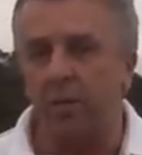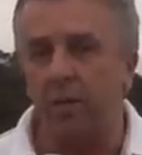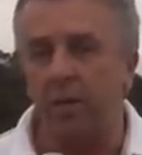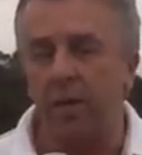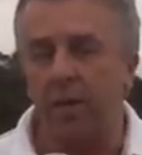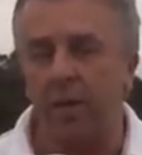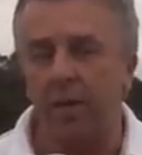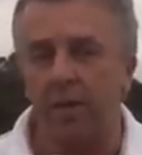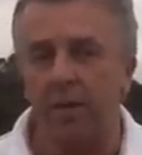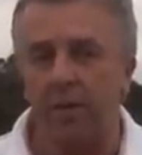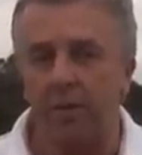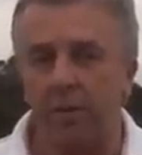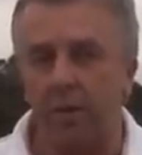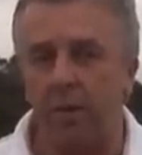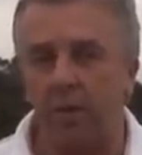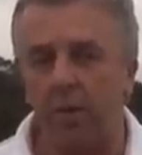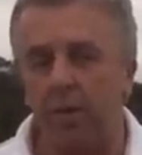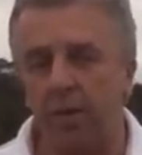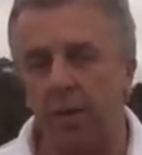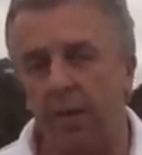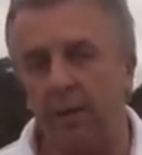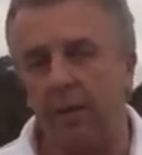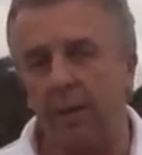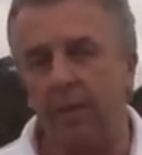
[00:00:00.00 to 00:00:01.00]
I can do a
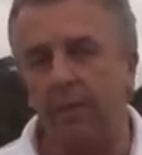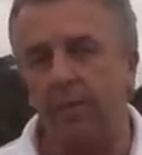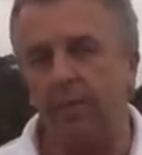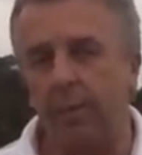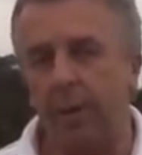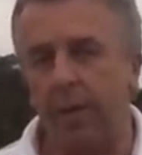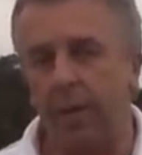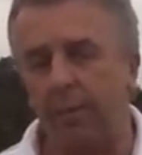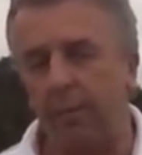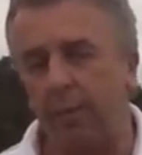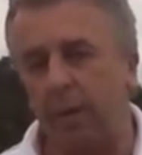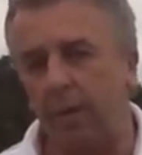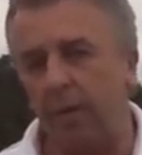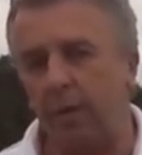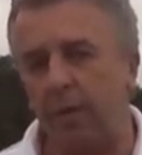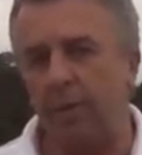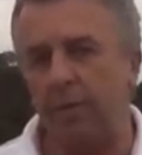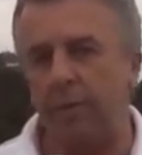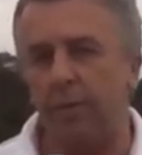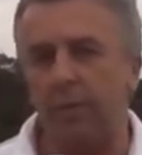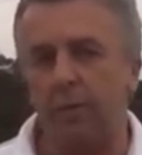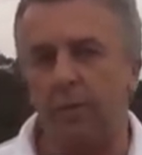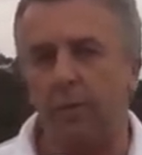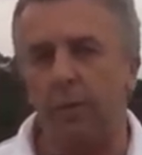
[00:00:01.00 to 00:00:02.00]
lot. I left Brett with a lot
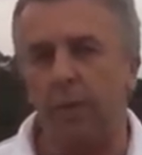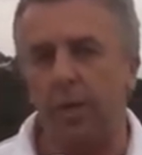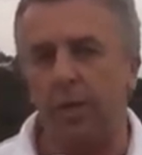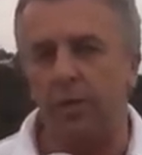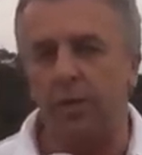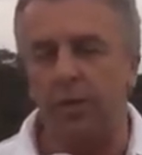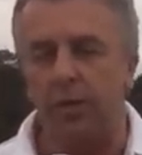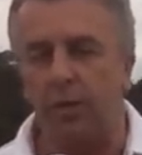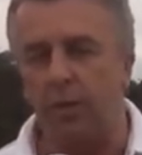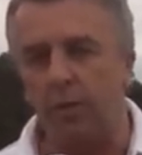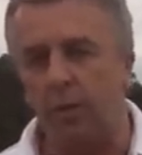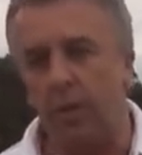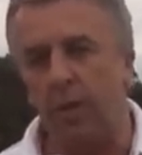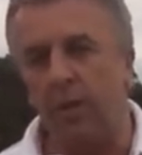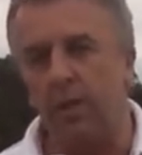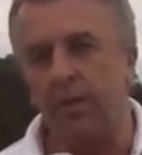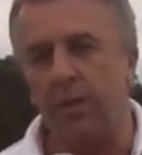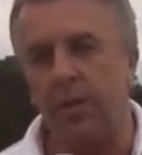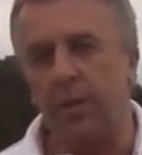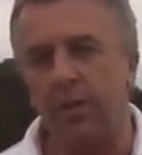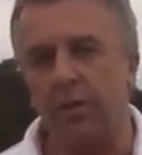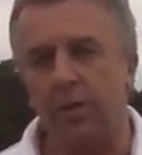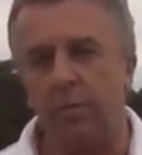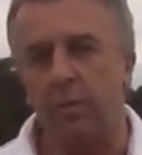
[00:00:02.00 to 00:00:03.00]
of information, the
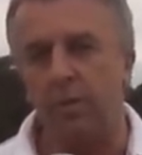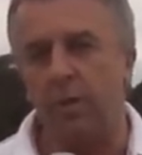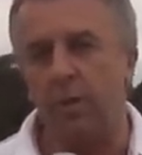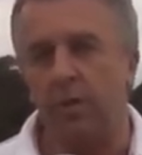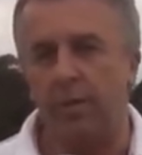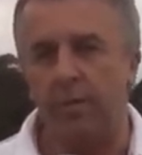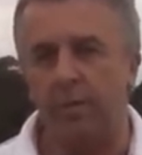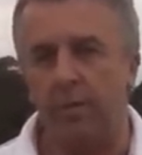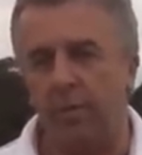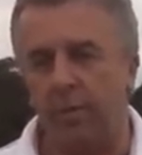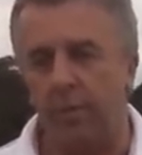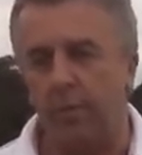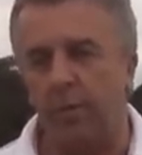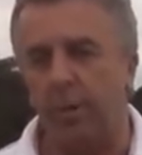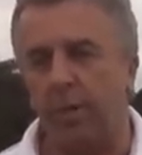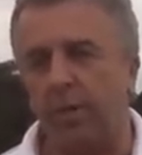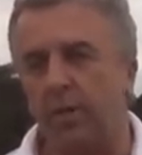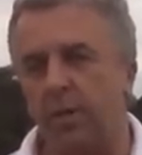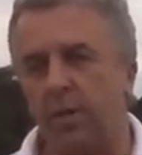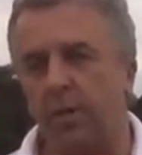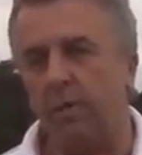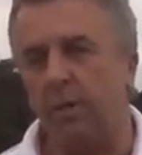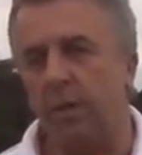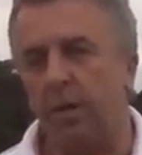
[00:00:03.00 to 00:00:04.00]
organisation with a lot of
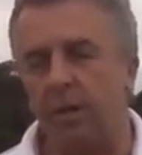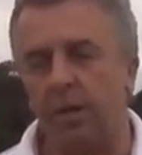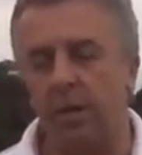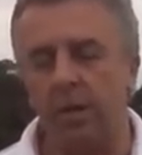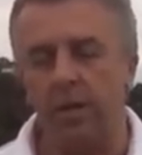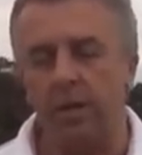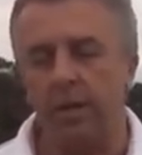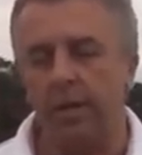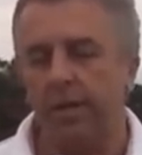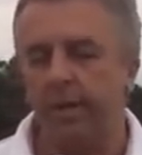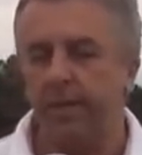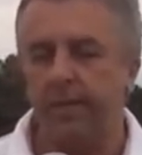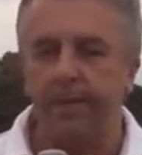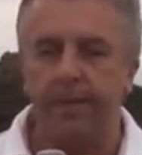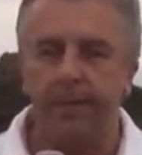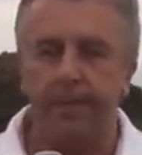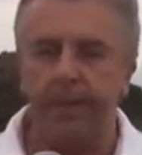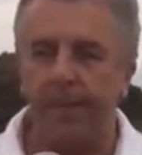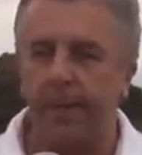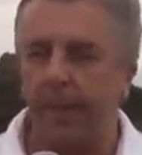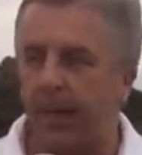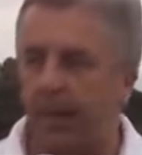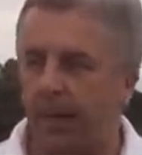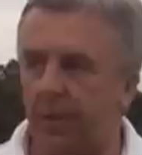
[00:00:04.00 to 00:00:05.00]
information about
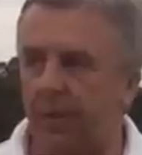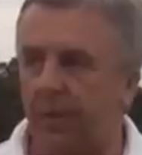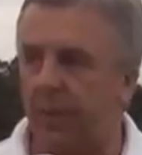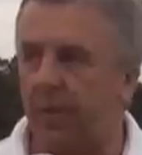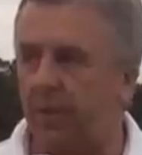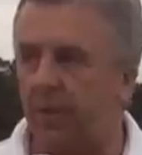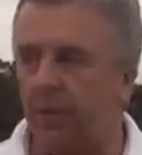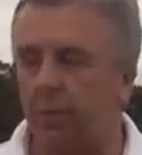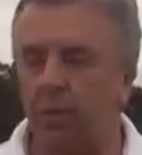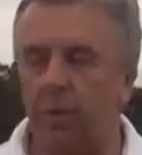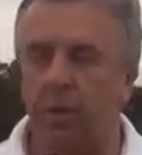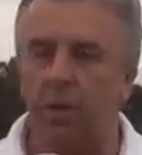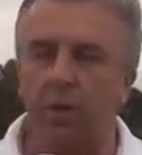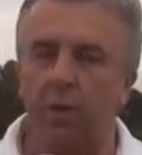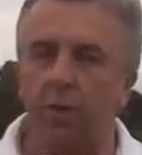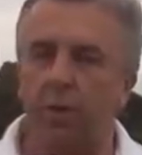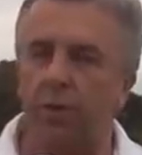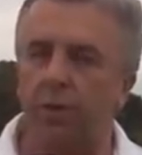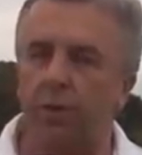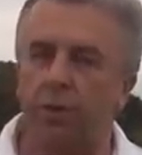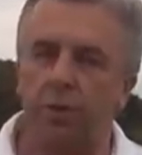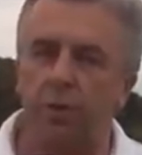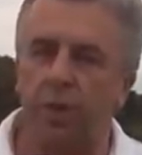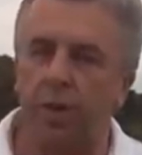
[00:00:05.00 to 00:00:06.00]
how the fences want to
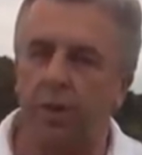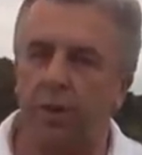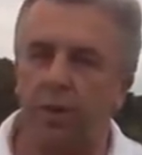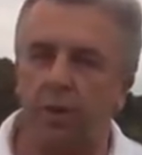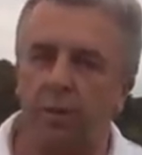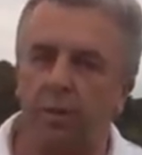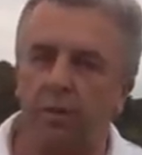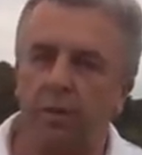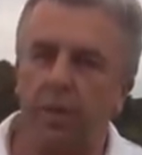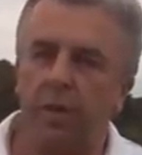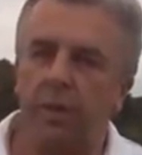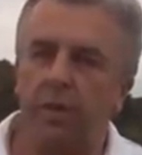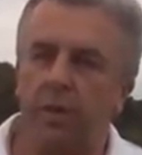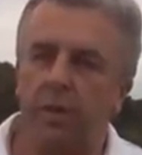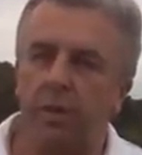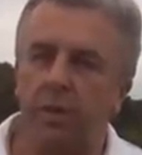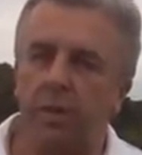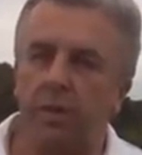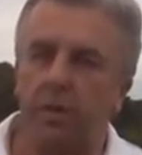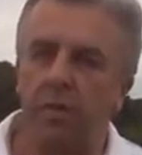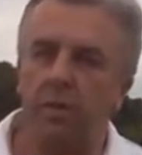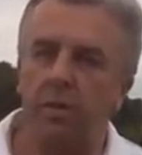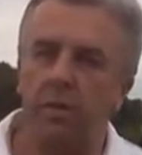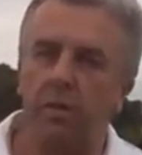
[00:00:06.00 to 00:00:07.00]
look, the dressing of the
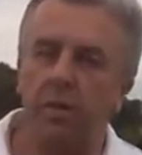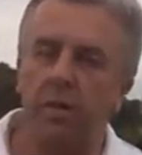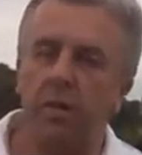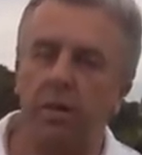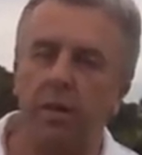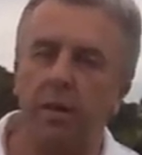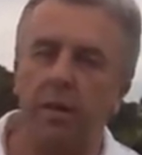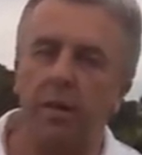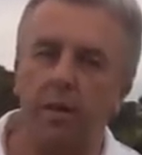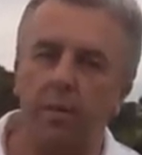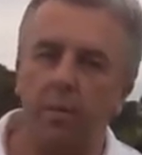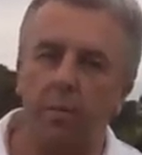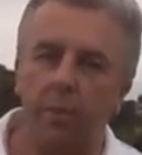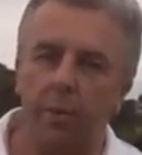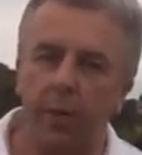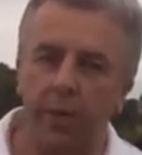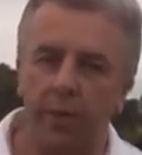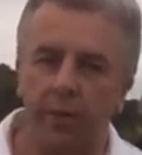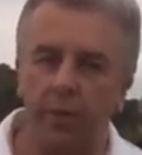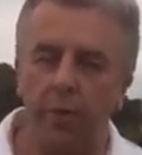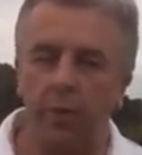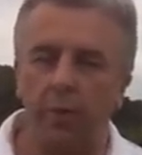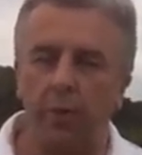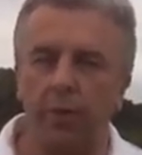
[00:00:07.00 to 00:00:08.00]
fences.
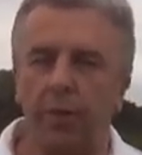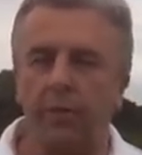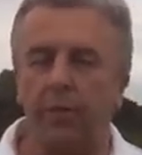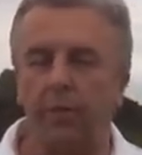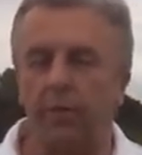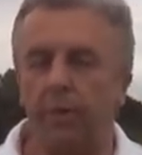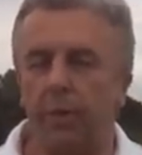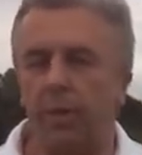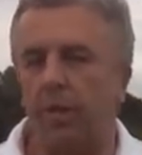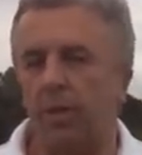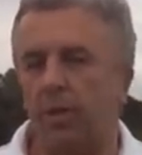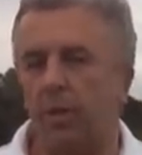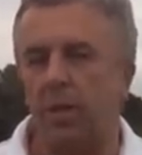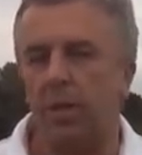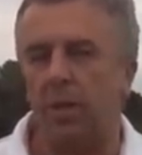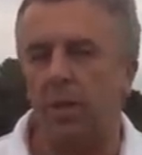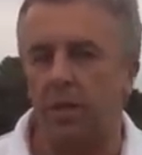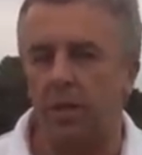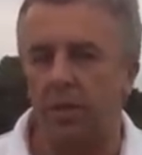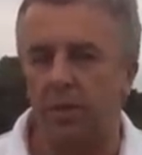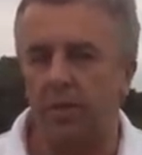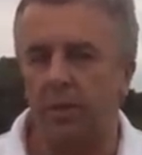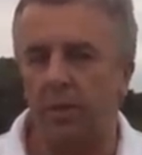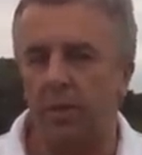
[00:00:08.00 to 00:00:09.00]
Brett's got all the information he
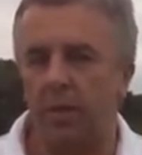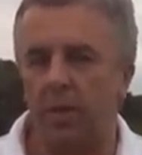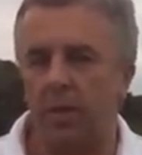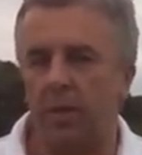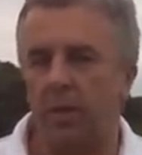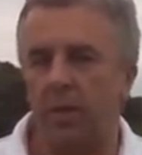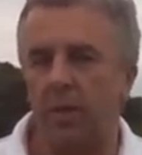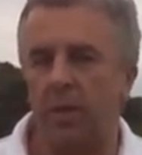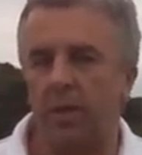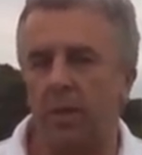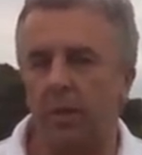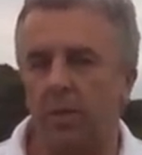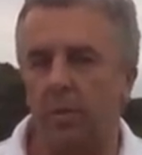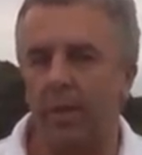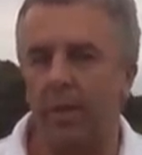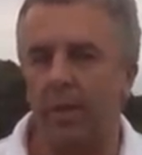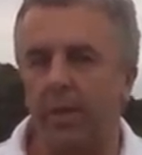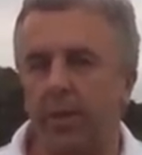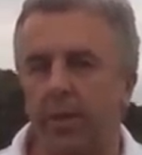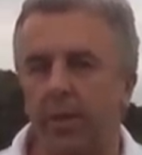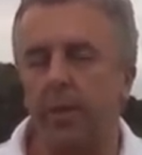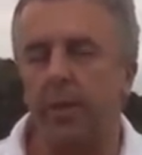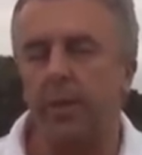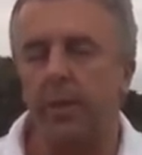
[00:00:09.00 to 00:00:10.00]
needs for the design and the
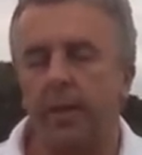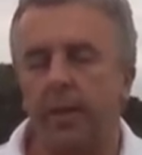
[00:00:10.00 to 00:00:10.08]
build.